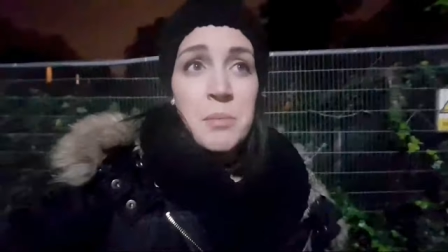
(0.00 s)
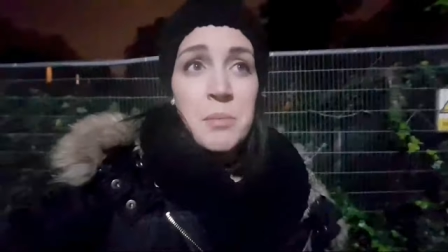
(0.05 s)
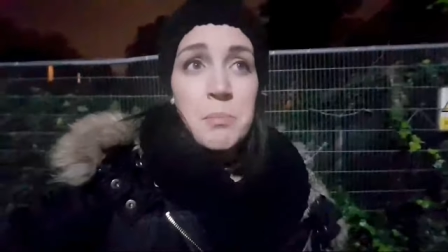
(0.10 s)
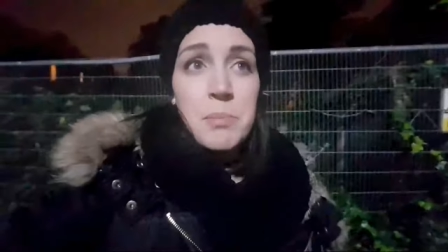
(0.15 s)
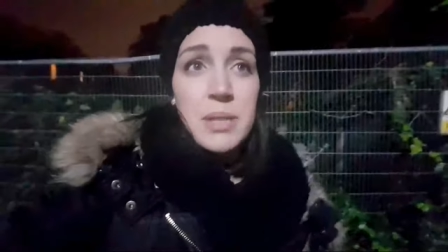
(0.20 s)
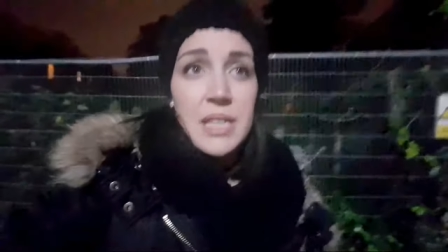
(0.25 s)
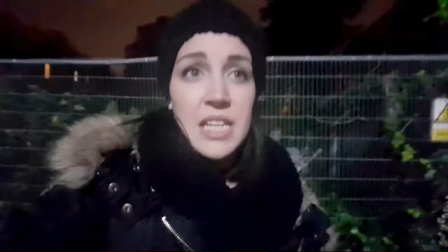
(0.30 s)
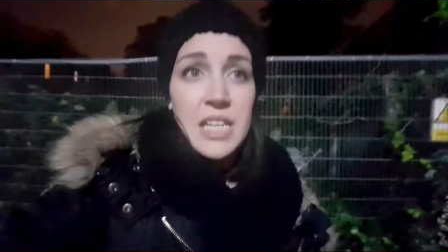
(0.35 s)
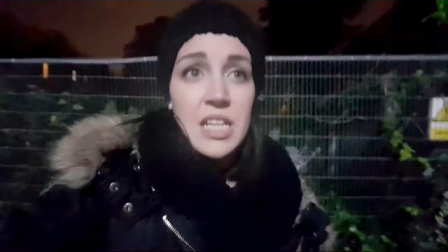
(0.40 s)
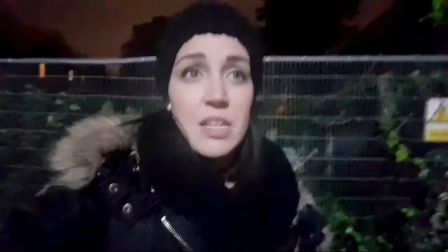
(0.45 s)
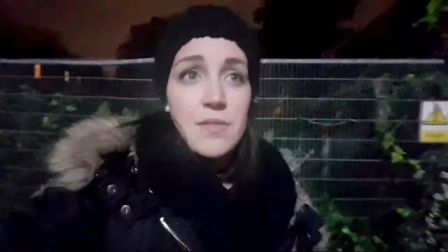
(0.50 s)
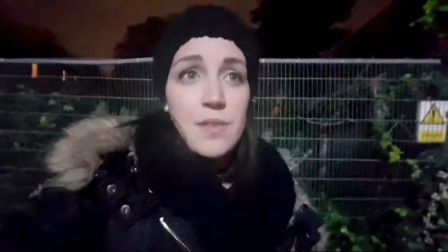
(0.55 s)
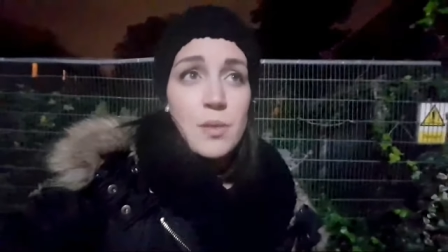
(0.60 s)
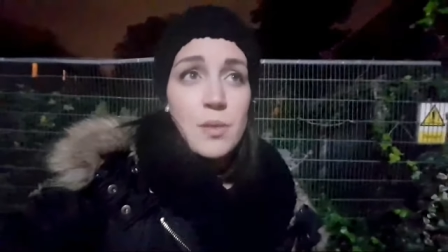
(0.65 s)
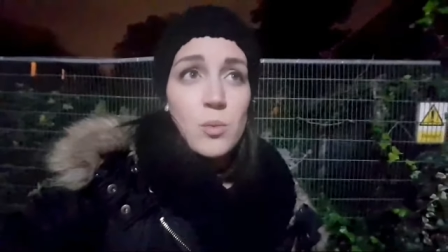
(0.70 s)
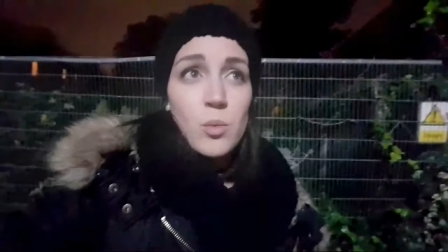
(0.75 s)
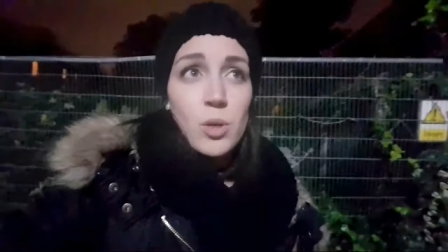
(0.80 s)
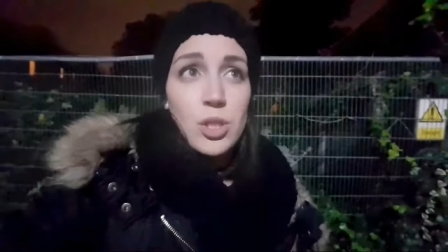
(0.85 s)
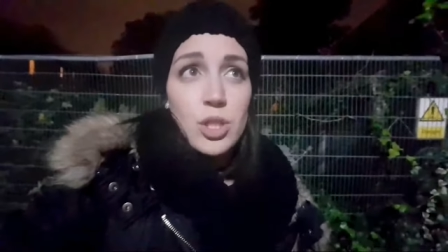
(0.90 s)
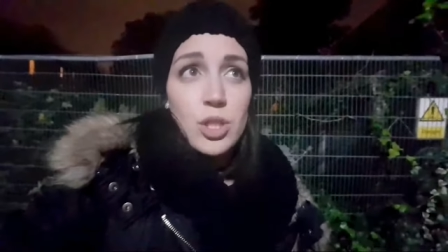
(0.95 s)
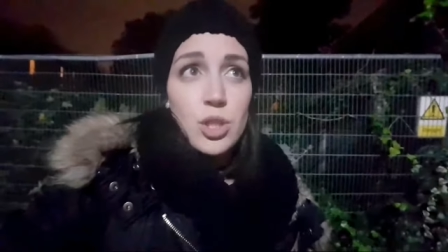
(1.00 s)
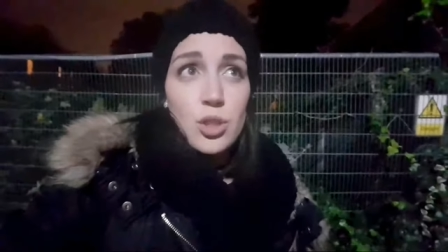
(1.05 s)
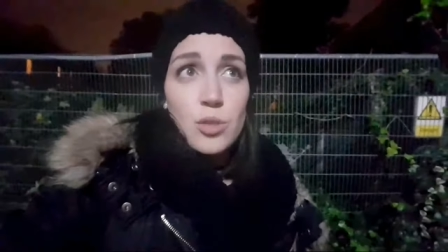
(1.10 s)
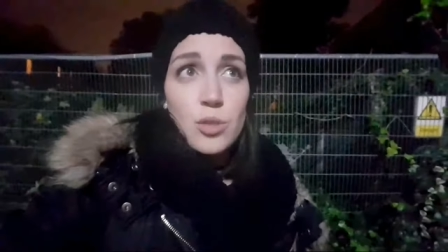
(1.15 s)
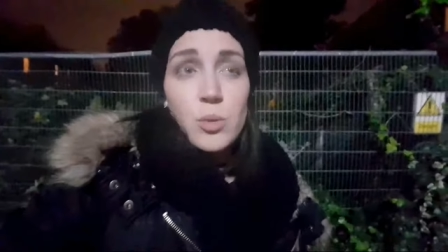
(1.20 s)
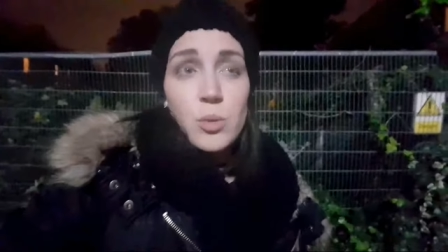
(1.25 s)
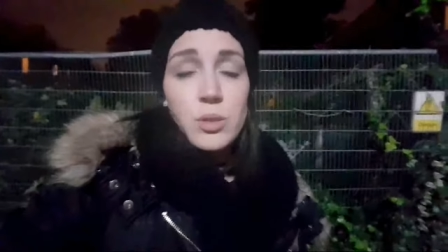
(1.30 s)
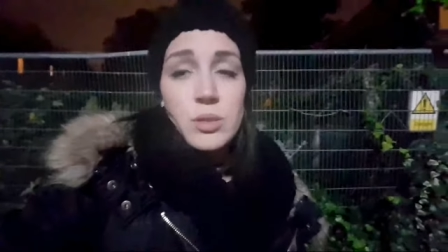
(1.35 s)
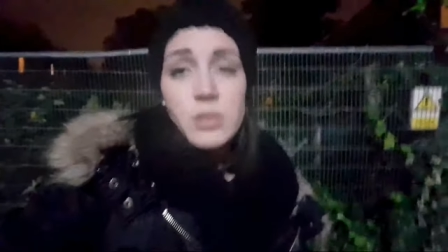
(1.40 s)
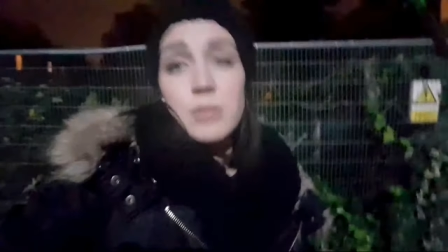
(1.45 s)
believe in what you
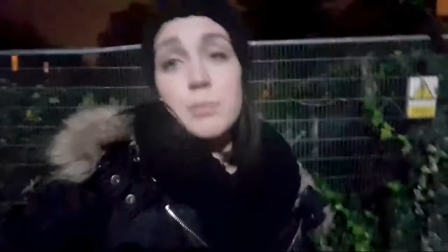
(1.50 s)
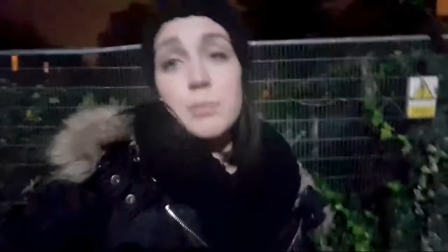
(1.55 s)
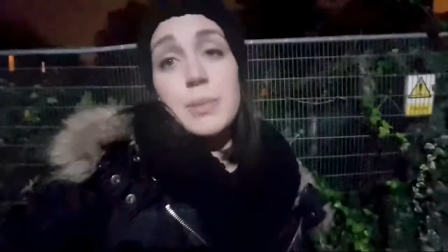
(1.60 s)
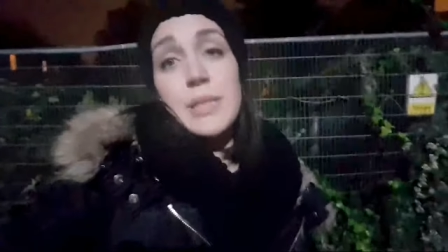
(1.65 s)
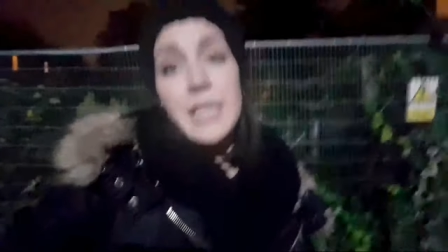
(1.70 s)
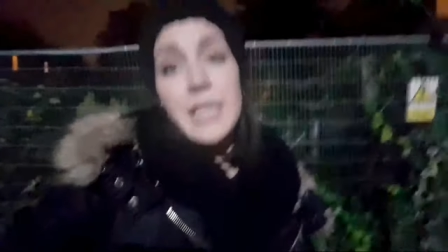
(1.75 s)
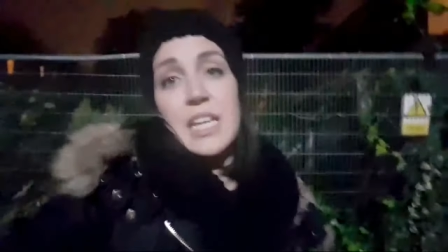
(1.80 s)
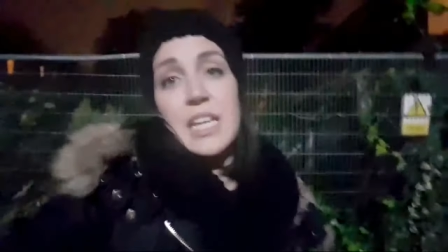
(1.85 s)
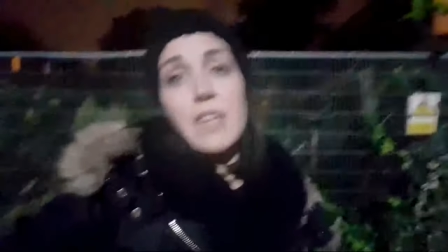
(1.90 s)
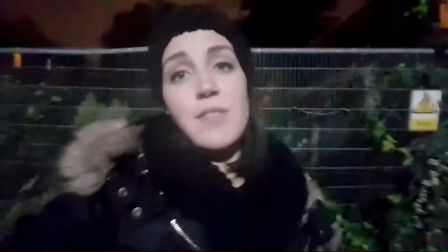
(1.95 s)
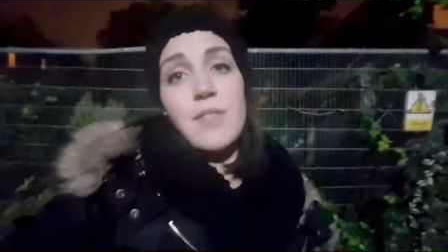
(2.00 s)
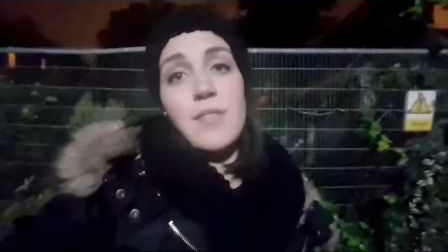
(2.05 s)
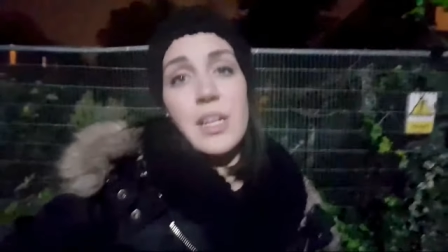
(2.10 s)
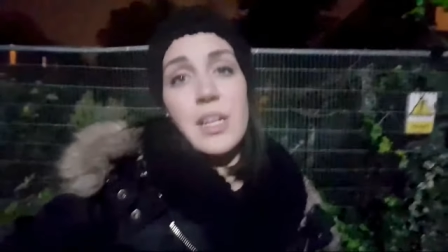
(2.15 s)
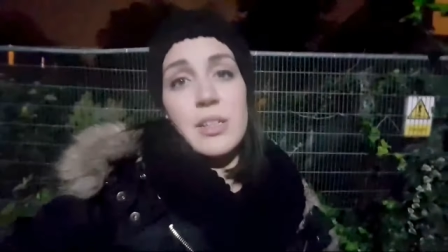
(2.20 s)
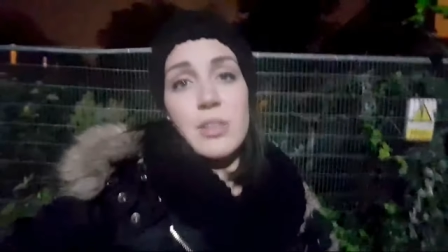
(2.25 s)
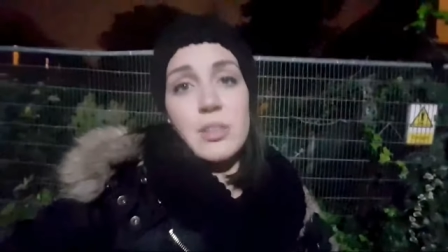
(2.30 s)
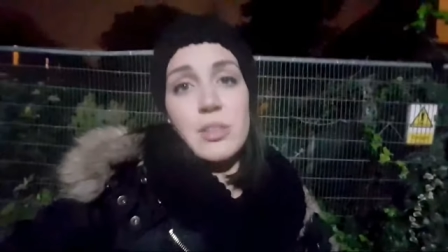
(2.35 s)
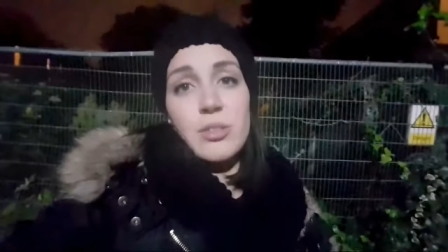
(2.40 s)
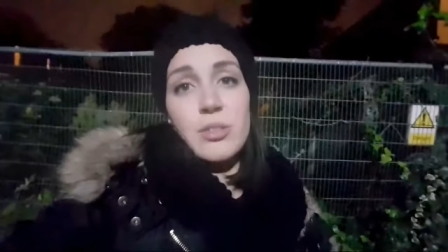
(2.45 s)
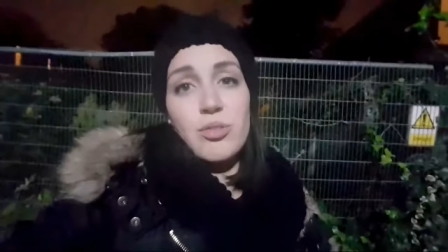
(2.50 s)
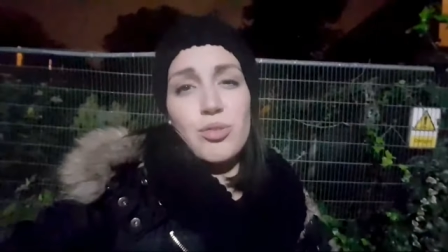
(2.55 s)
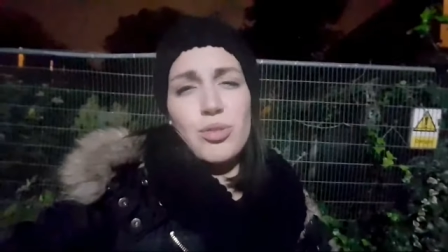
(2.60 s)
want to believe, and